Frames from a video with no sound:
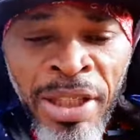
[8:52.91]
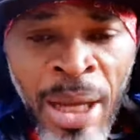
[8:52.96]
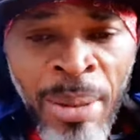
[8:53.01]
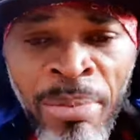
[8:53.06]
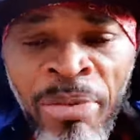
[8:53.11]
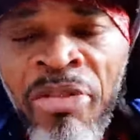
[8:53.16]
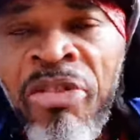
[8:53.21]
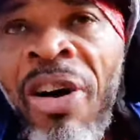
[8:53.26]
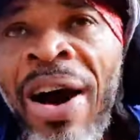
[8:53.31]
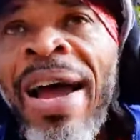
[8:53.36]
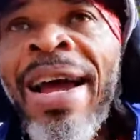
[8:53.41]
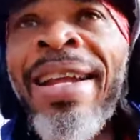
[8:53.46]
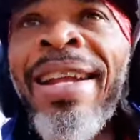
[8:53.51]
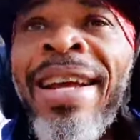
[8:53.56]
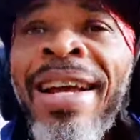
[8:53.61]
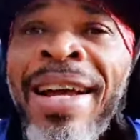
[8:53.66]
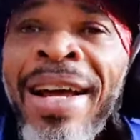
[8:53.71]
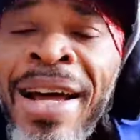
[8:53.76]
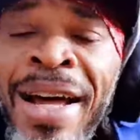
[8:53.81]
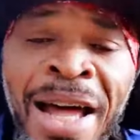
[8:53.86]
Them
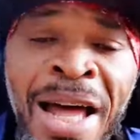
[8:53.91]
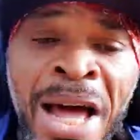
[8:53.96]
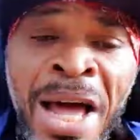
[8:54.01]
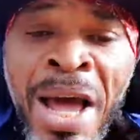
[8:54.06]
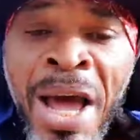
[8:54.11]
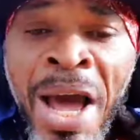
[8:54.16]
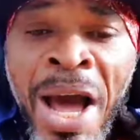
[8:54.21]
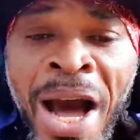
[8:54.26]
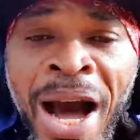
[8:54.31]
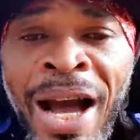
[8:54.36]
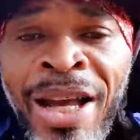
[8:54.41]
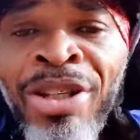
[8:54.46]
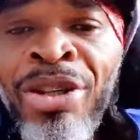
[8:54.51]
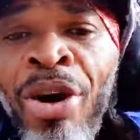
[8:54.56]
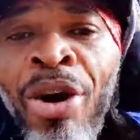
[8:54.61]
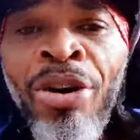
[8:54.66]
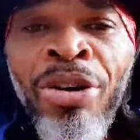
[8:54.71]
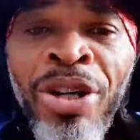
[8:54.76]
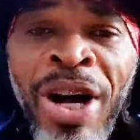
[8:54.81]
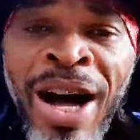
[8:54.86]
find
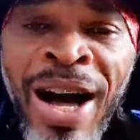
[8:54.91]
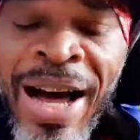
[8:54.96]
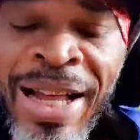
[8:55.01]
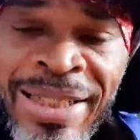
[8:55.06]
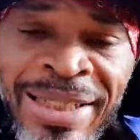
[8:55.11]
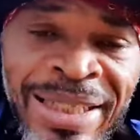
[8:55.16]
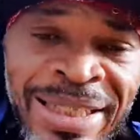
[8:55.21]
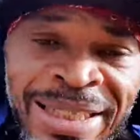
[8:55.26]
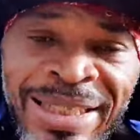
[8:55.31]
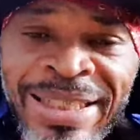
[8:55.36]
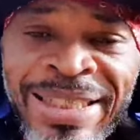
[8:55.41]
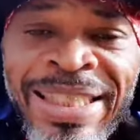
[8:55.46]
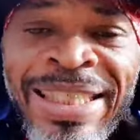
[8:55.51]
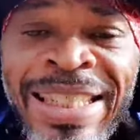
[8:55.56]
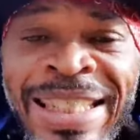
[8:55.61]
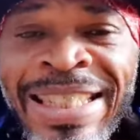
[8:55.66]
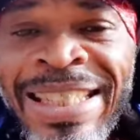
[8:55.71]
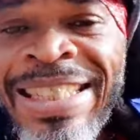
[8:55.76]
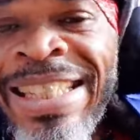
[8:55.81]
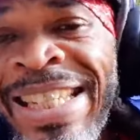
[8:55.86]
a young artist
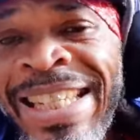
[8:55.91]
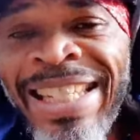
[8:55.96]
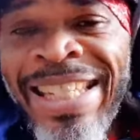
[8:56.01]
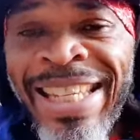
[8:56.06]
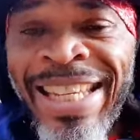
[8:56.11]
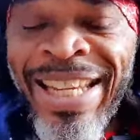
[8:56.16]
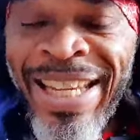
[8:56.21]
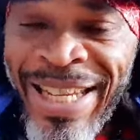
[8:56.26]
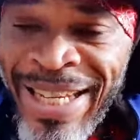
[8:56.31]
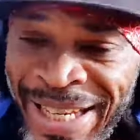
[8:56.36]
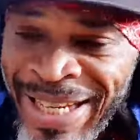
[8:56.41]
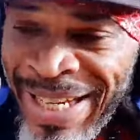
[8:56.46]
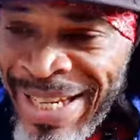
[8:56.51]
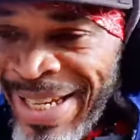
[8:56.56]
CD.